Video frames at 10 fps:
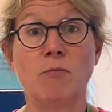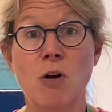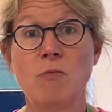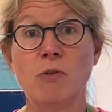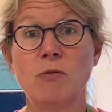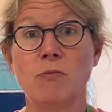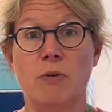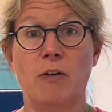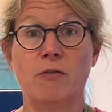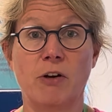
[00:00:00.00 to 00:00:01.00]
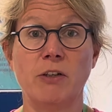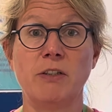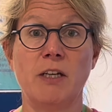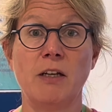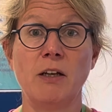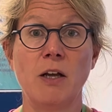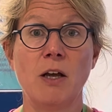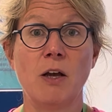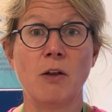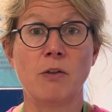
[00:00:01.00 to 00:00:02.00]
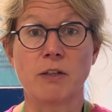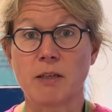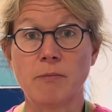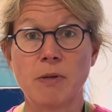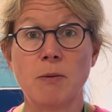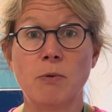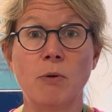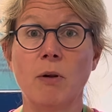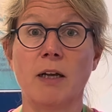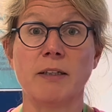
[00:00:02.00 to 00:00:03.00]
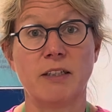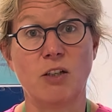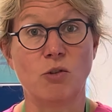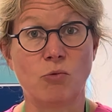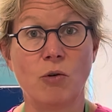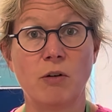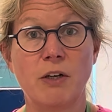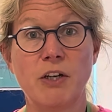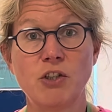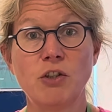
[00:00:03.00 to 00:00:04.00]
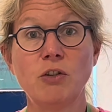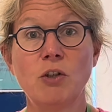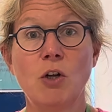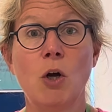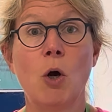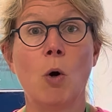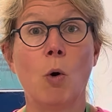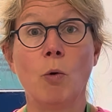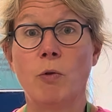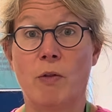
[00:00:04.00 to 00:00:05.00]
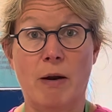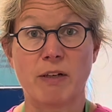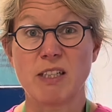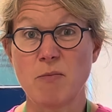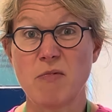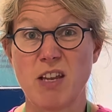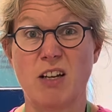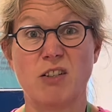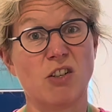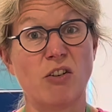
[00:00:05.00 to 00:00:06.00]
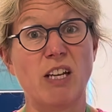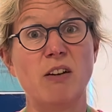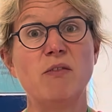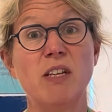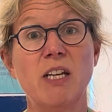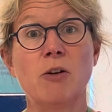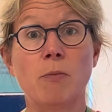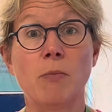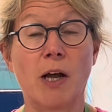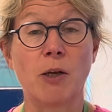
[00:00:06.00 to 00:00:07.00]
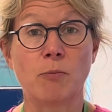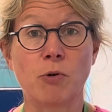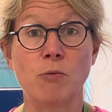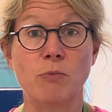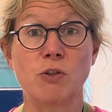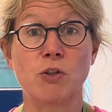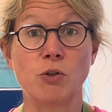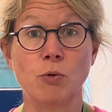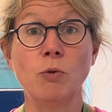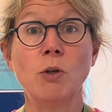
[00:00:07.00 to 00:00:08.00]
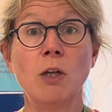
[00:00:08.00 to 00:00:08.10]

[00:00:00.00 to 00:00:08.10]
moment, we are finding that some people are seeing the wrong clinician, or that there are some things that don't even need an appointment at all,